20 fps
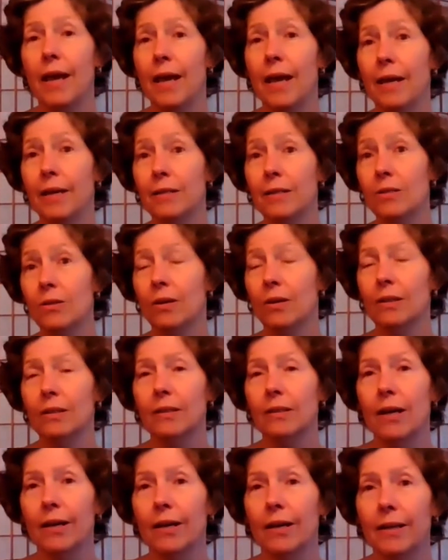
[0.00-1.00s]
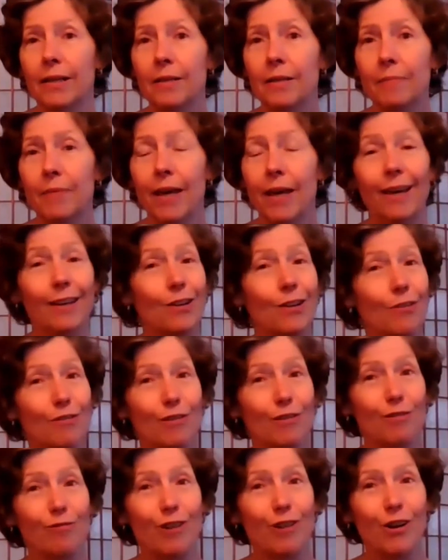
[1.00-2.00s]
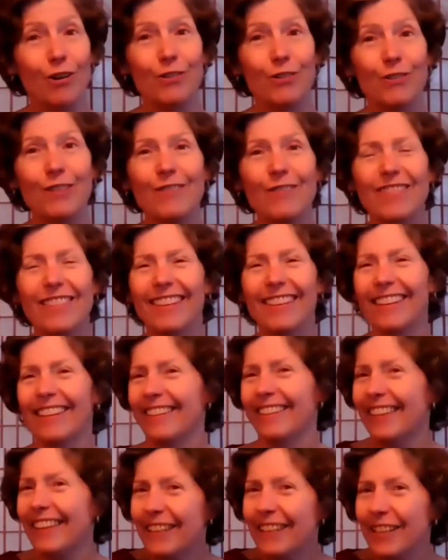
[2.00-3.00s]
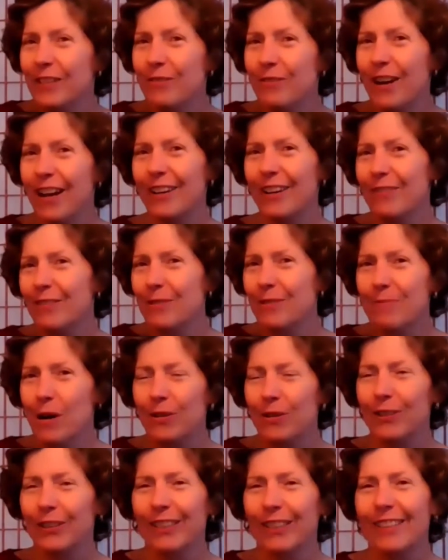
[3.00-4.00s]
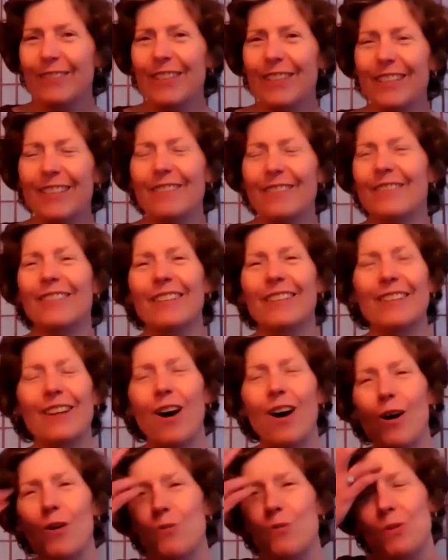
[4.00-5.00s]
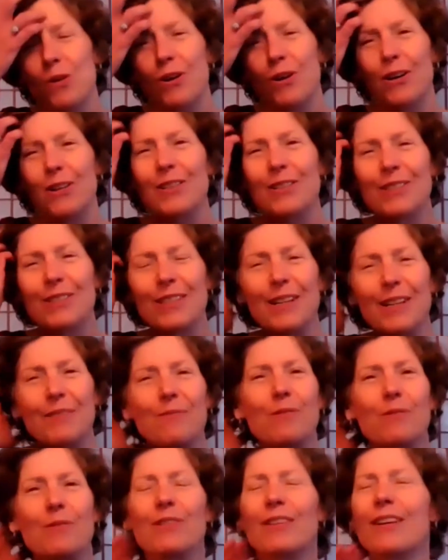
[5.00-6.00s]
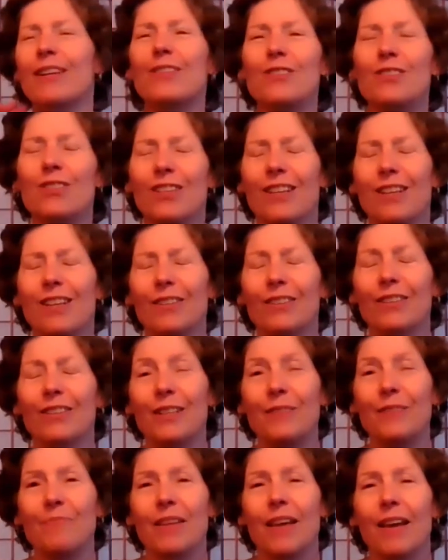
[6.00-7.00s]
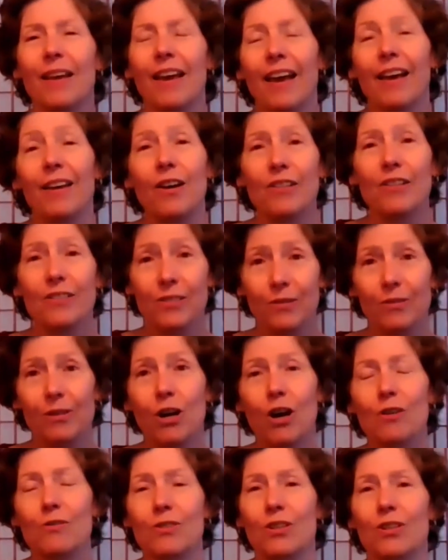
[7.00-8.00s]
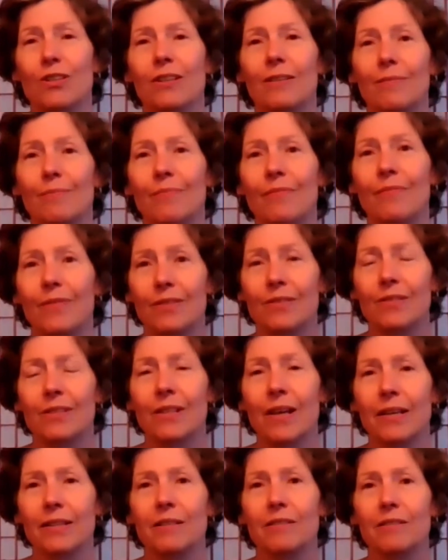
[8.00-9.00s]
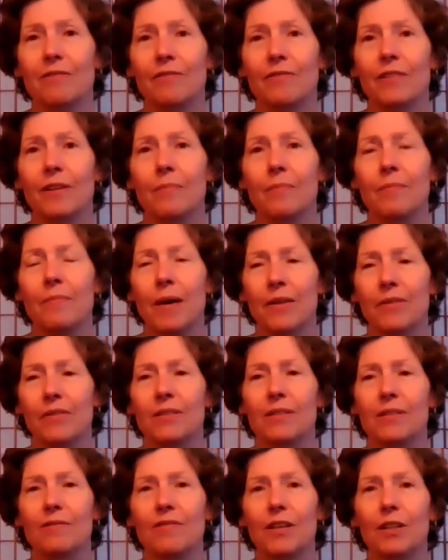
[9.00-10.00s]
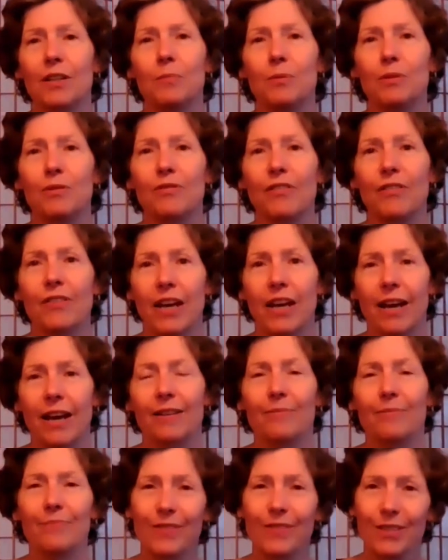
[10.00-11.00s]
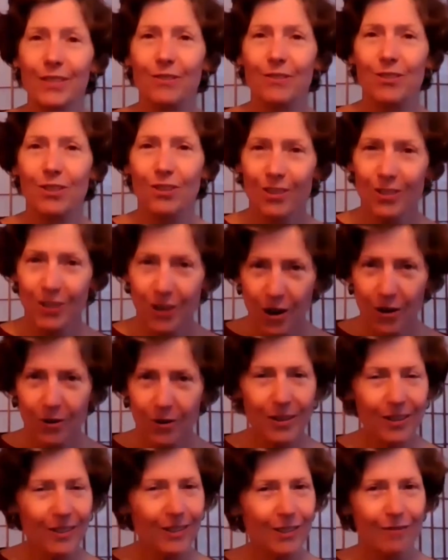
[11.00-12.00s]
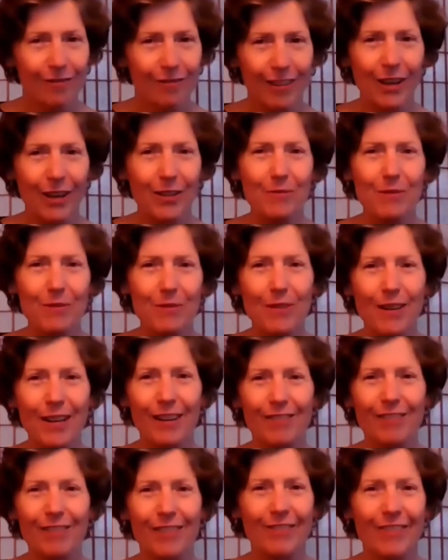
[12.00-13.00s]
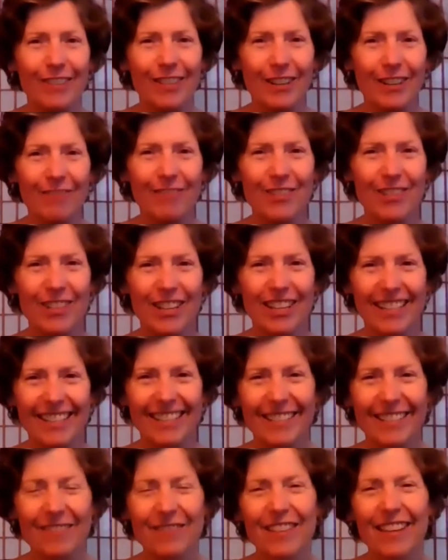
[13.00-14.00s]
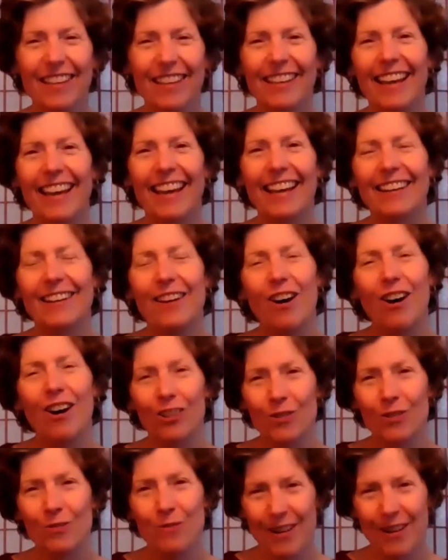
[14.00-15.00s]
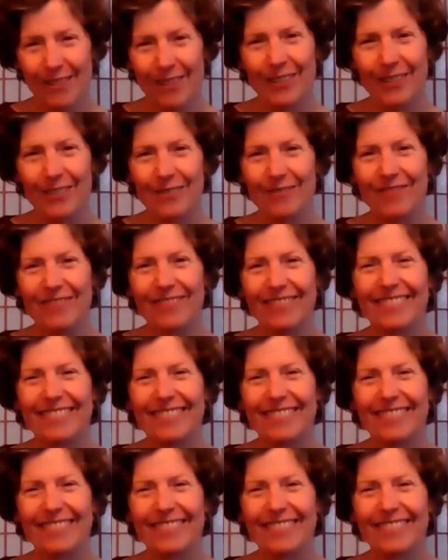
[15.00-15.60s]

and online and over the phone. Anyway, remotely, we, it all works um, with energy healing and also coaching there's lots of um, methods available for that. So just know that it's available, whatever, whatever you need, and all are welcome.